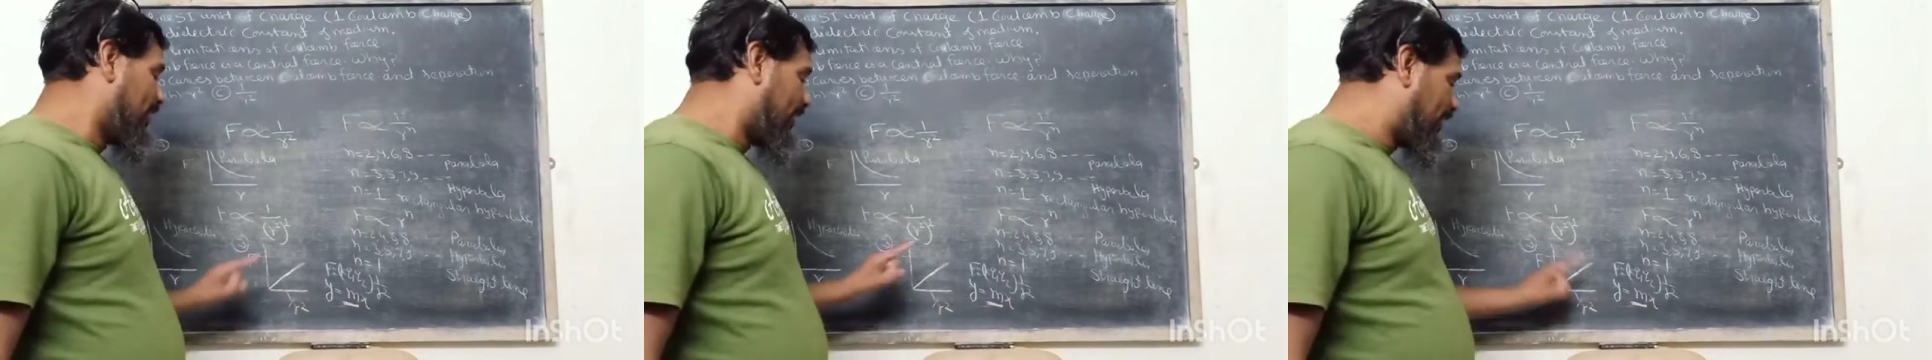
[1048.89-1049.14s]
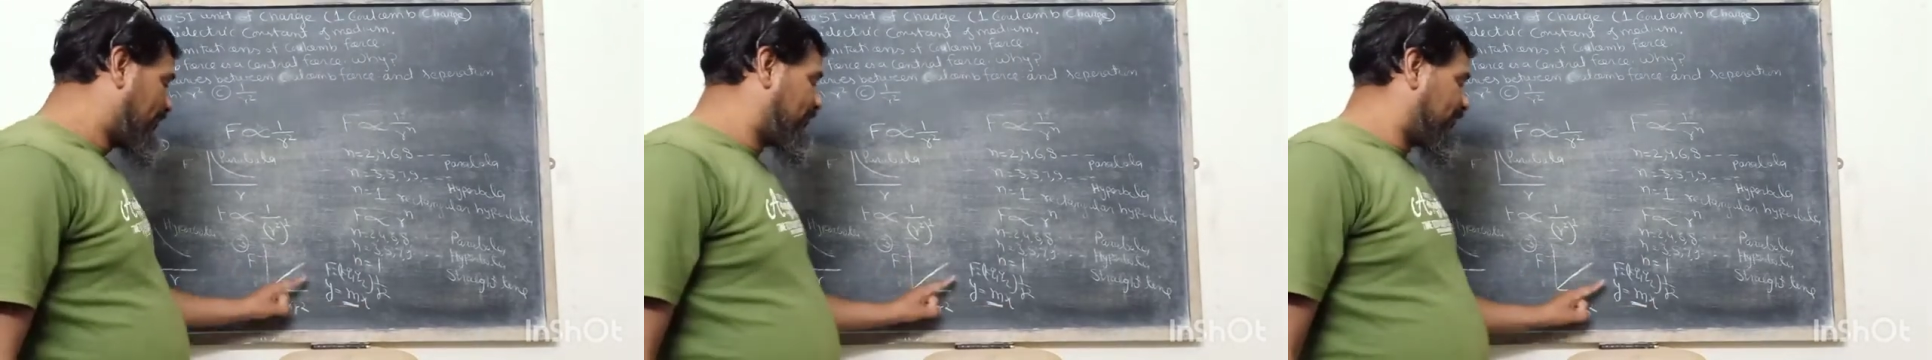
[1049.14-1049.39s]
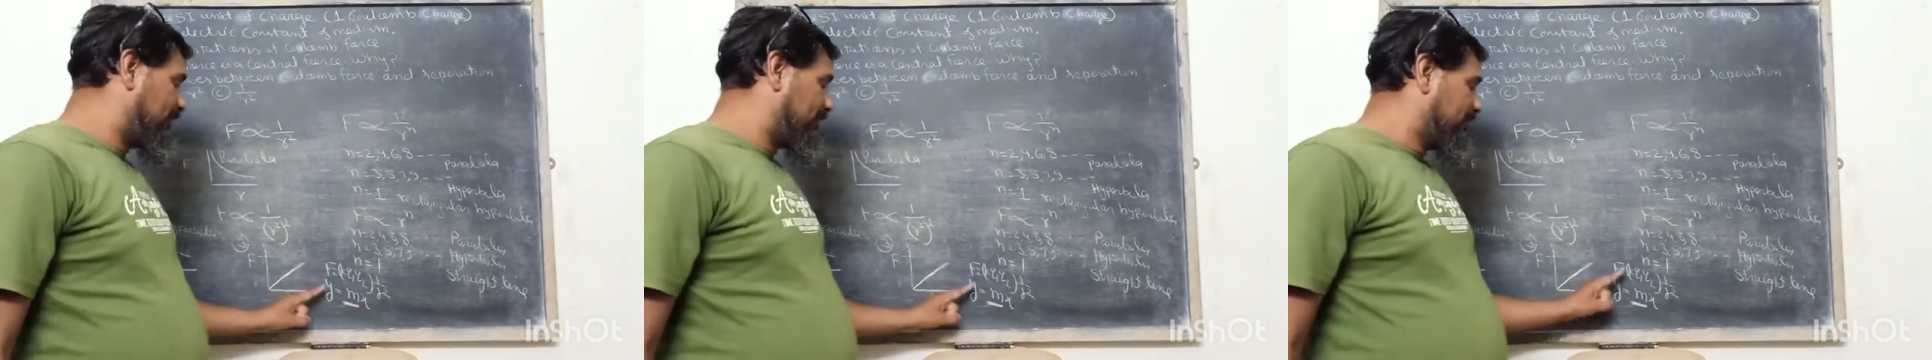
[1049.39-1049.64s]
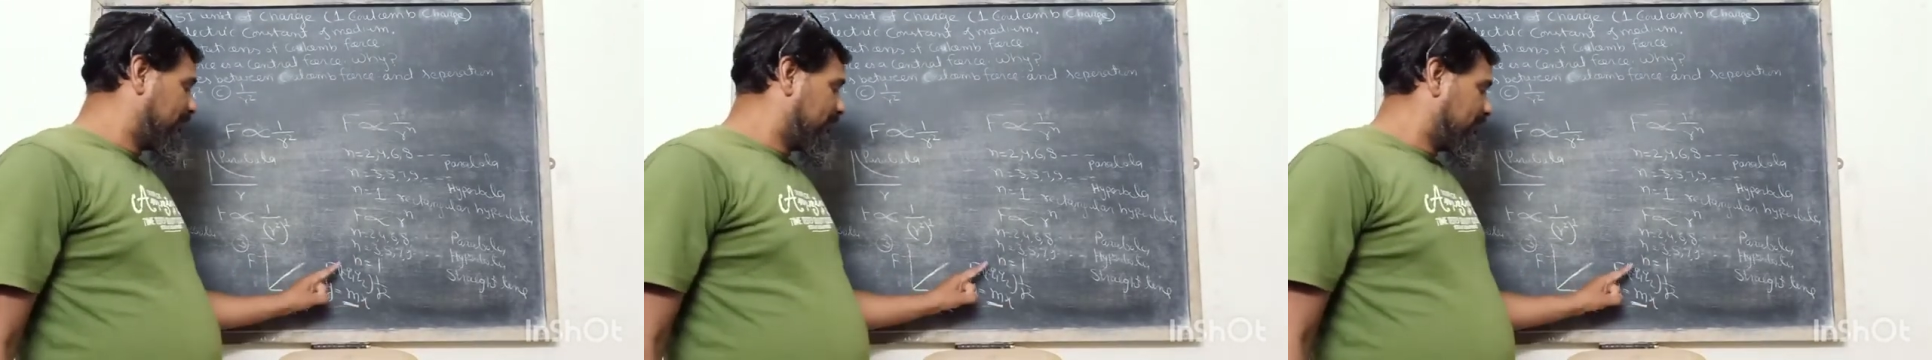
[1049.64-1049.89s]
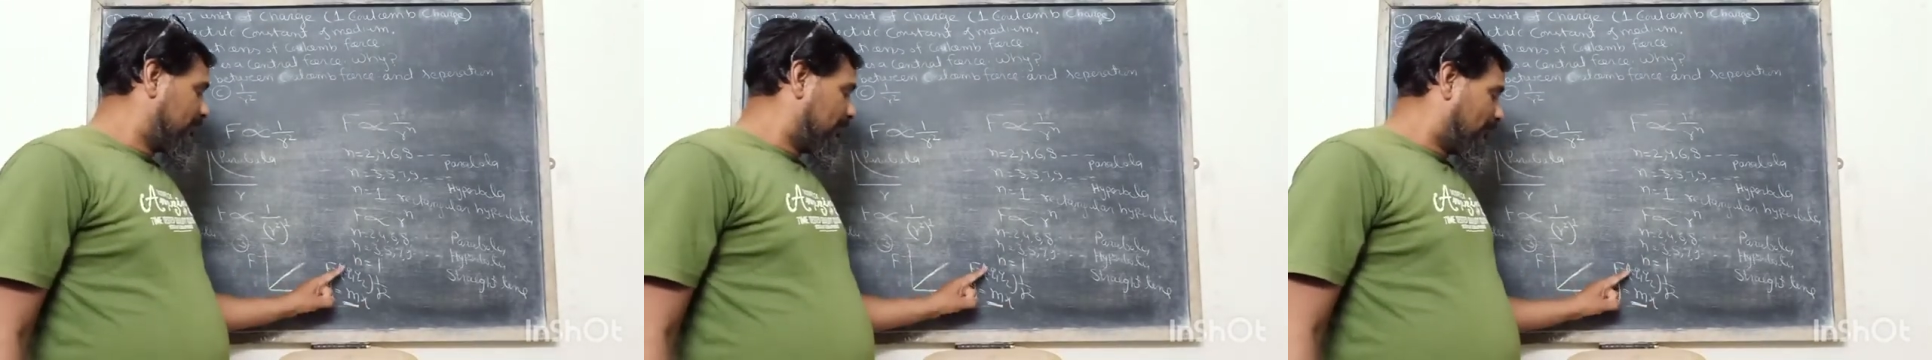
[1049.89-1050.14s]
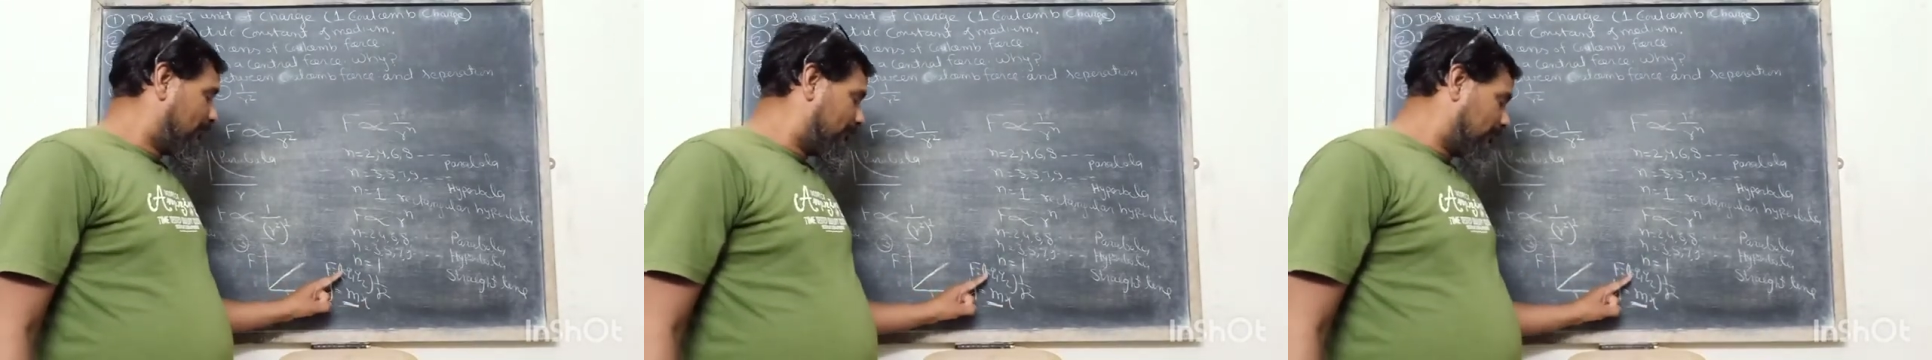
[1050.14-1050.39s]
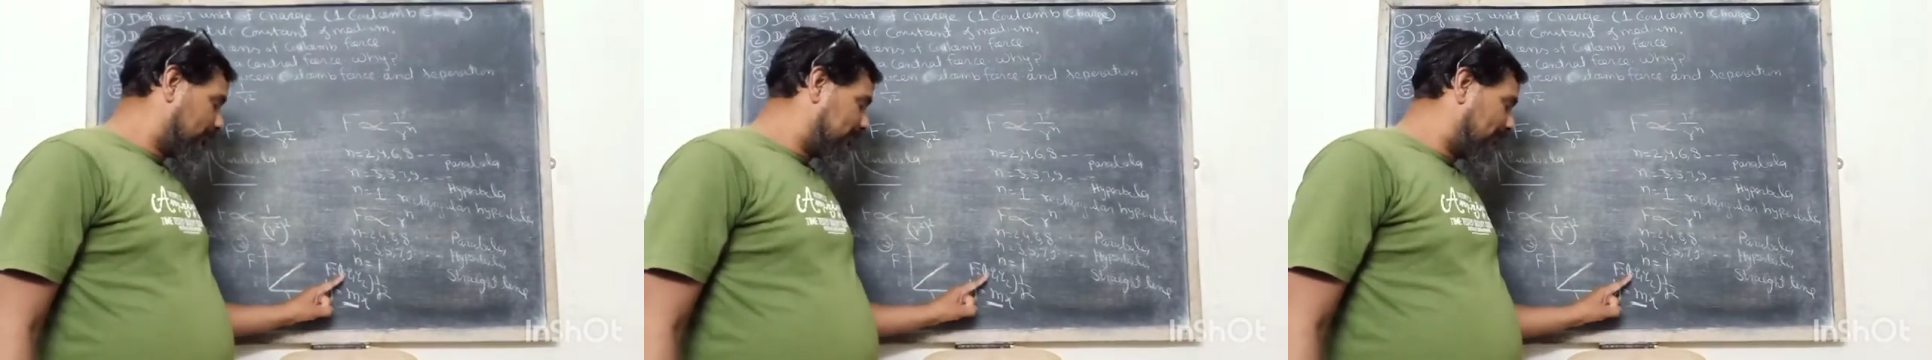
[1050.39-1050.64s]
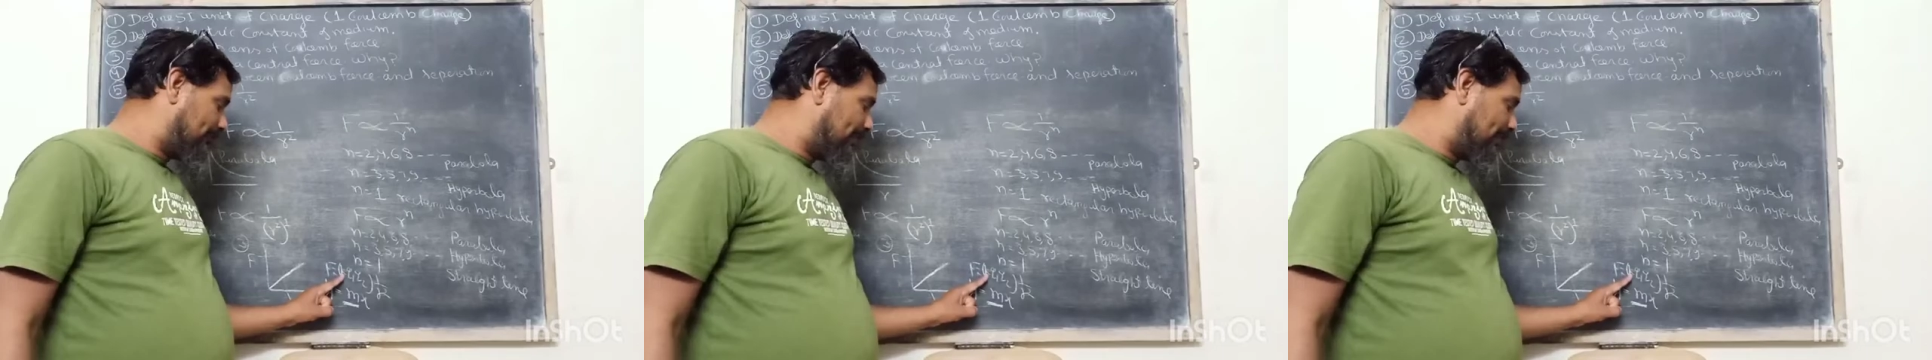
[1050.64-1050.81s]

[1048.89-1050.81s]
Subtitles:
If for the